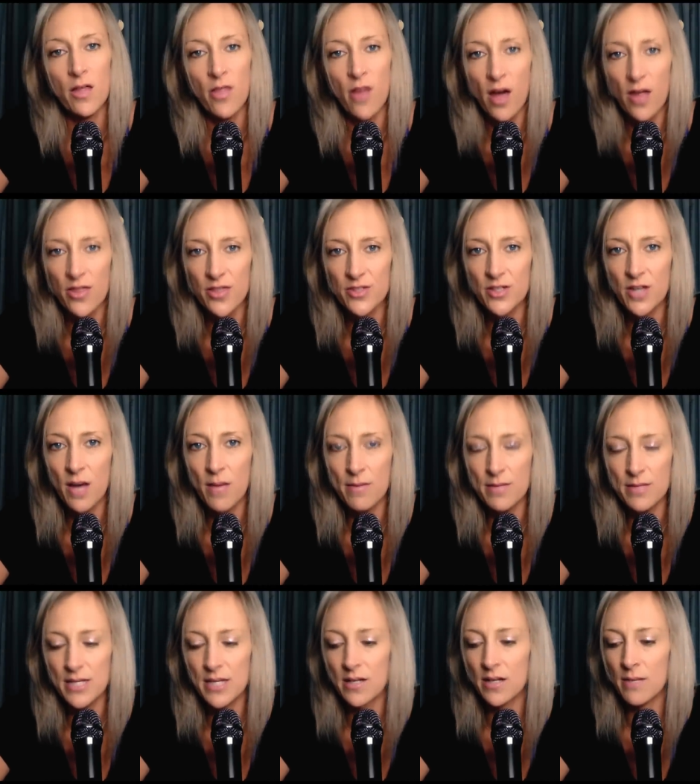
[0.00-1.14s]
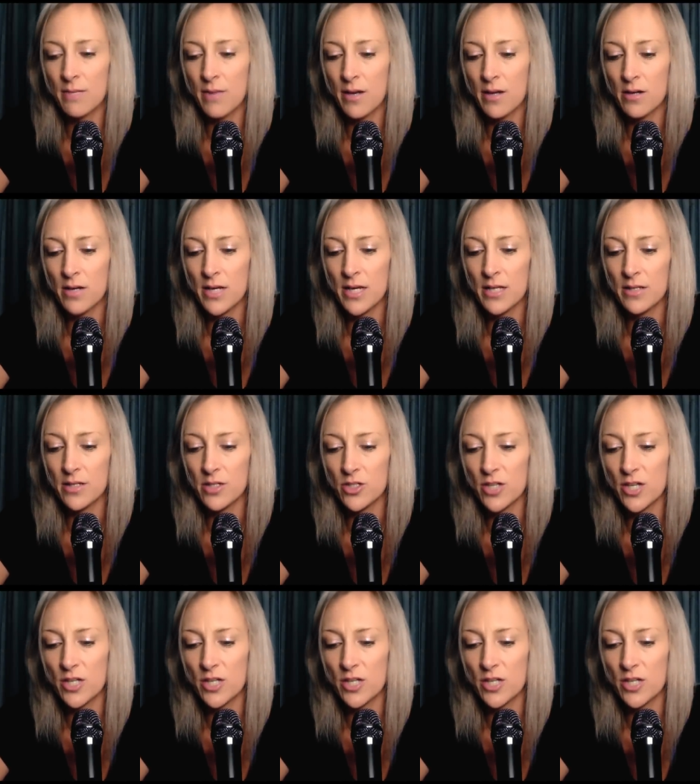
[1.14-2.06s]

Thoth's, commentary in modern English.